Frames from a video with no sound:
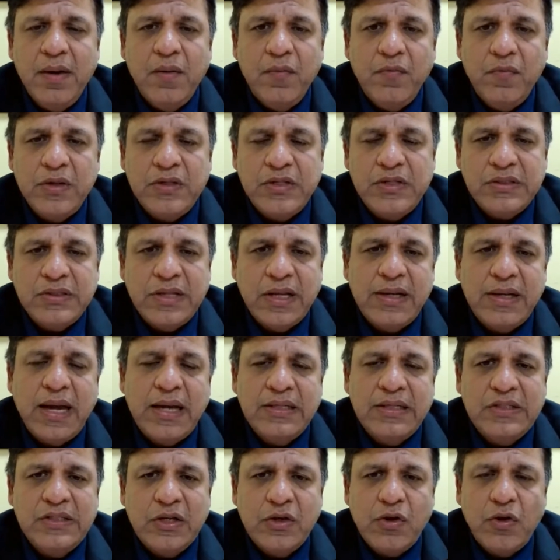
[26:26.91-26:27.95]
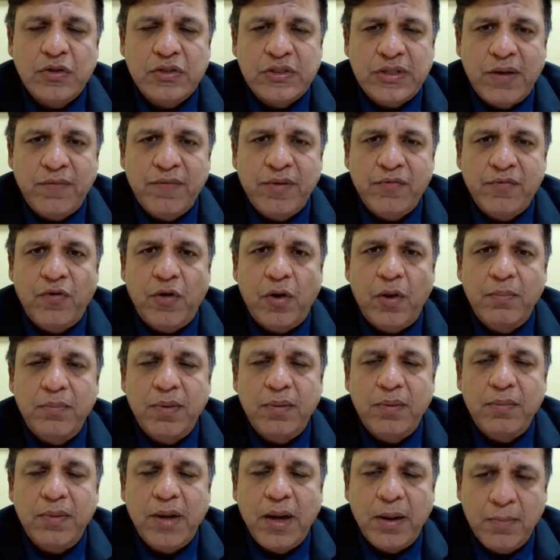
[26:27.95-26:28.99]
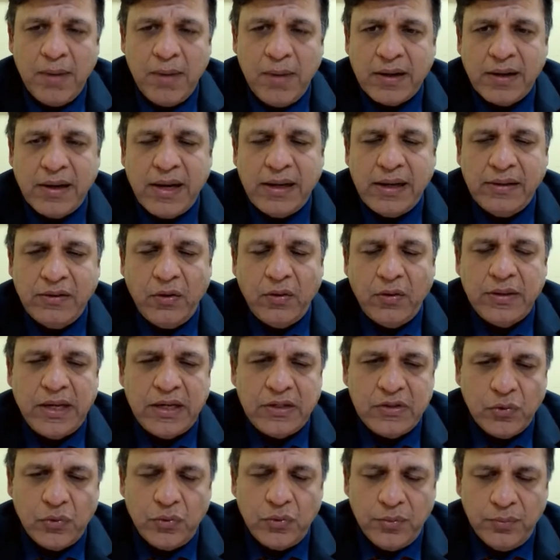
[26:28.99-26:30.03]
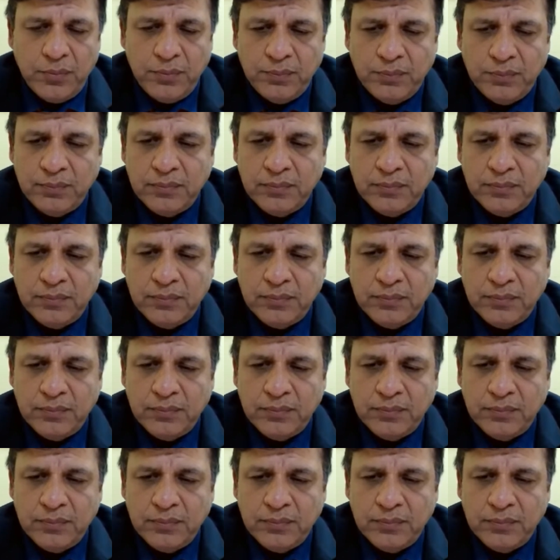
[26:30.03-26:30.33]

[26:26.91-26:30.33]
which is the 907 form. Am I correct on that, Sonu?